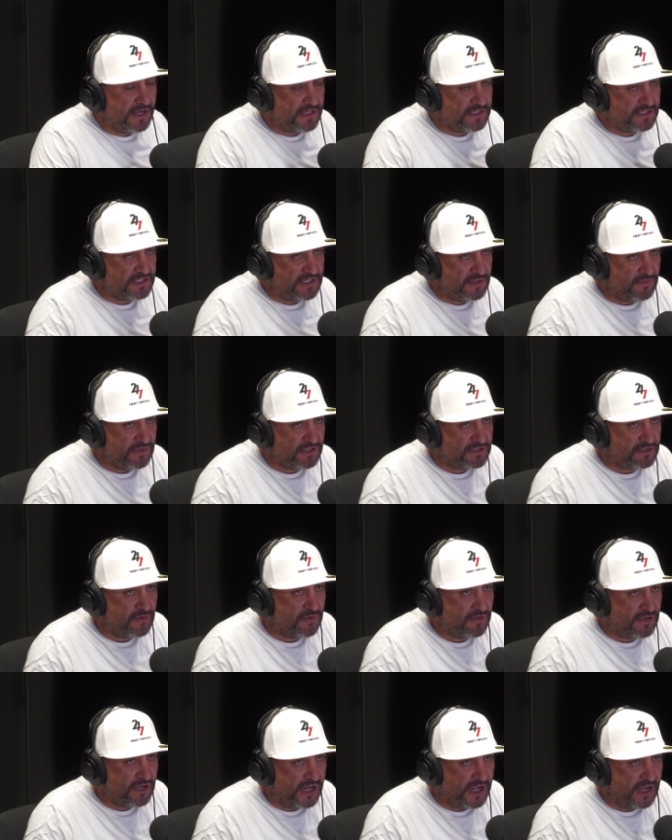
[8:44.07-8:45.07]
and she was
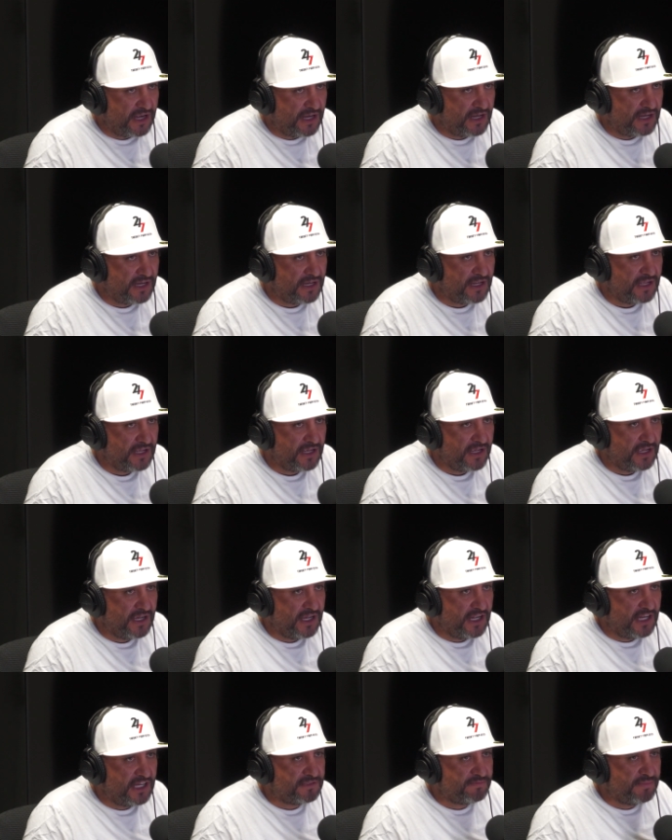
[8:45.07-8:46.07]
okay
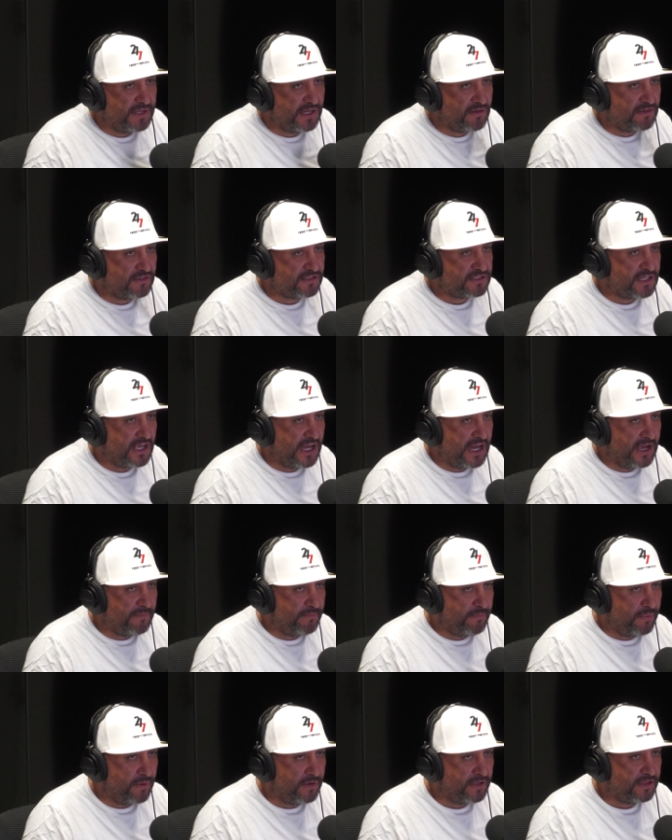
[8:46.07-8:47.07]
is because I
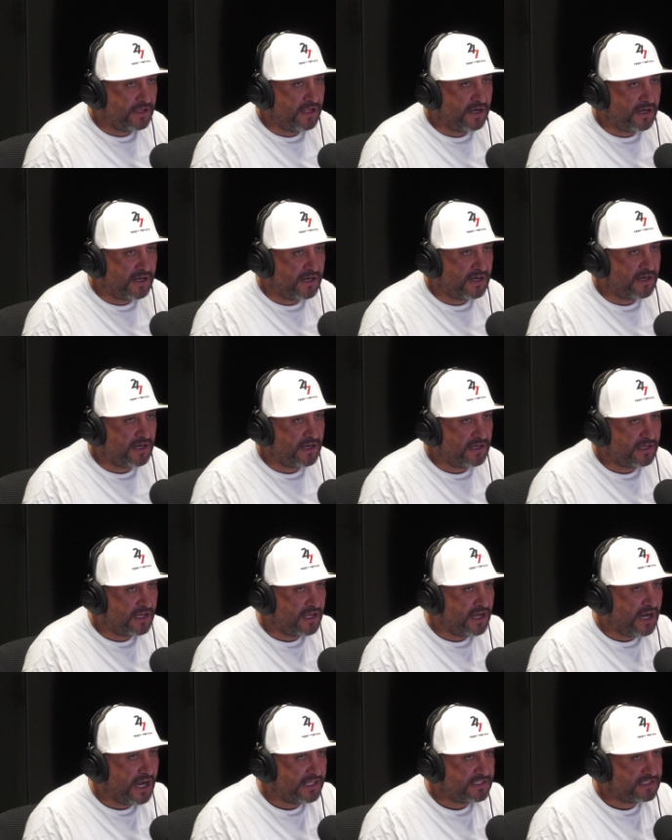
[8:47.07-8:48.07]
put her in
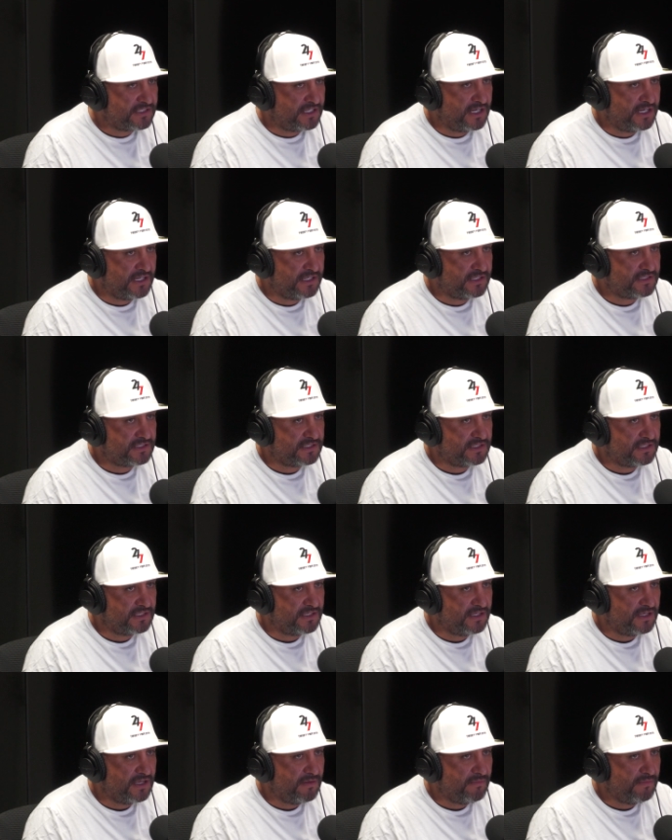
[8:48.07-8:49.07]
God's hands,
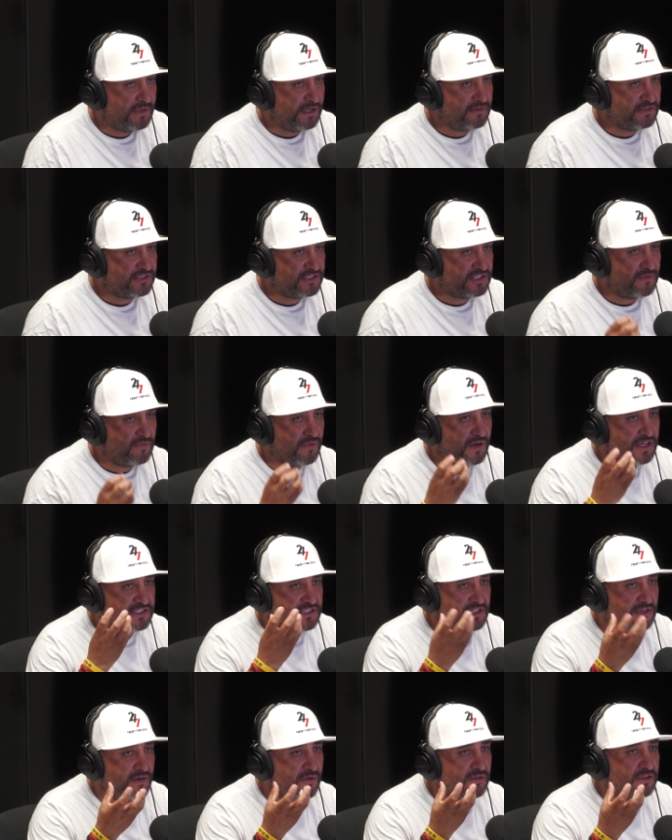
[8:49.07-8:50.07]
because she
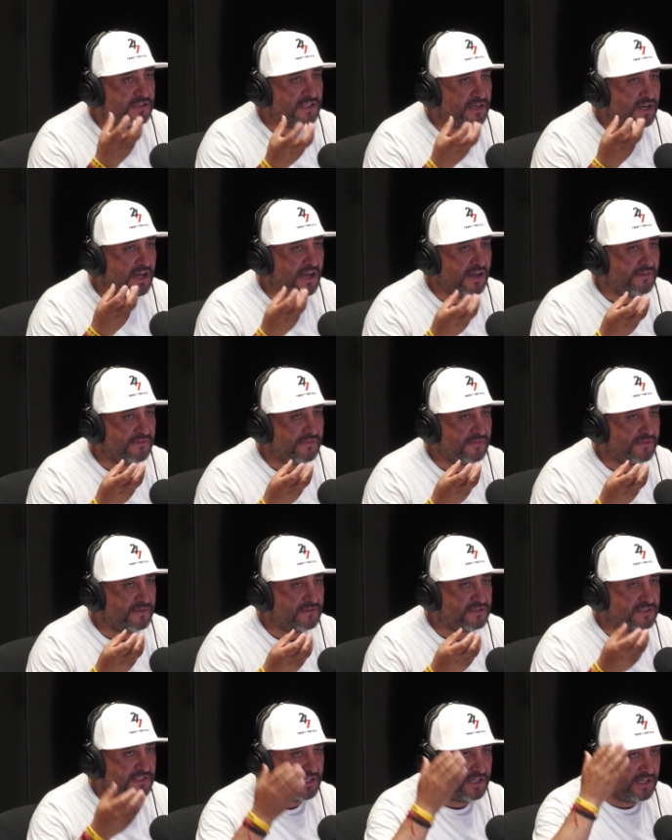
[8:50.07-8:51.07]
wasn't old enough
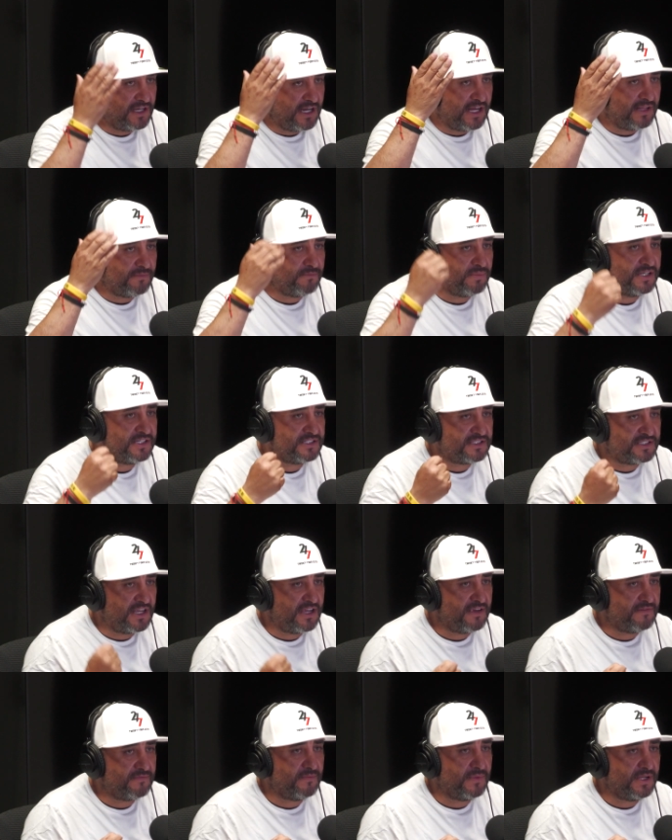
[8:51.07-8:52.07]
to say, God, please
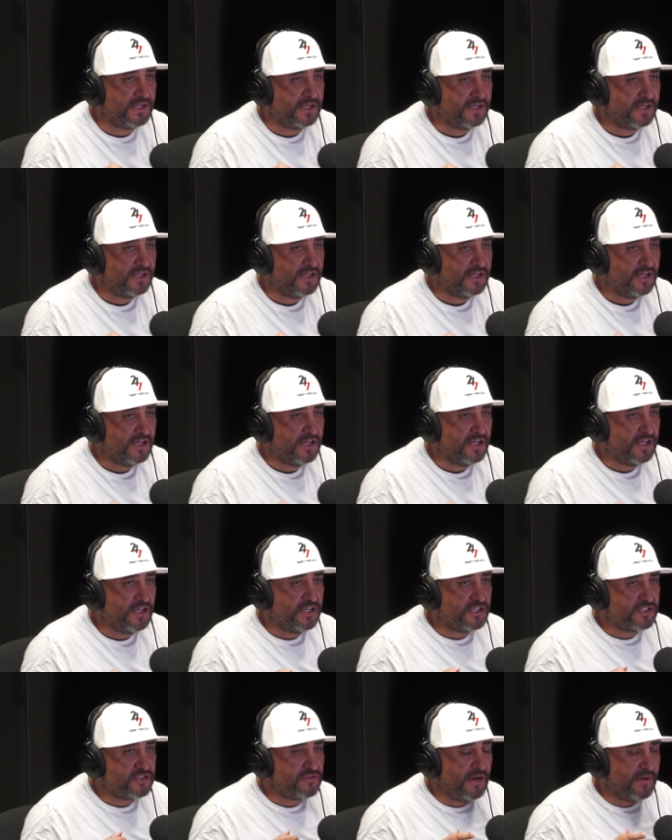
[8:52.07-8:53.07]
save me.
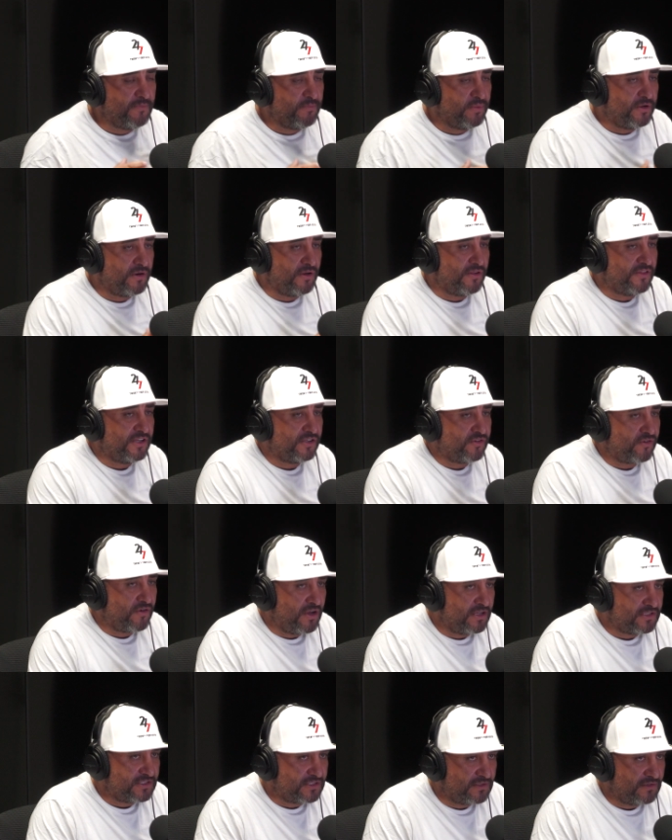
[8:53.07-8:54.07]
So I put all the
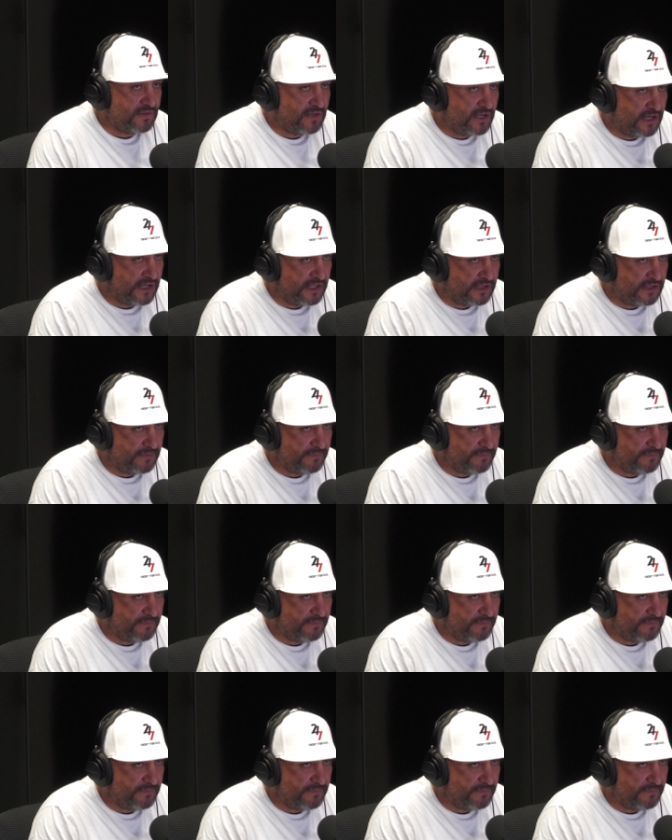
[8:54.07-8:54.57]
trust to God.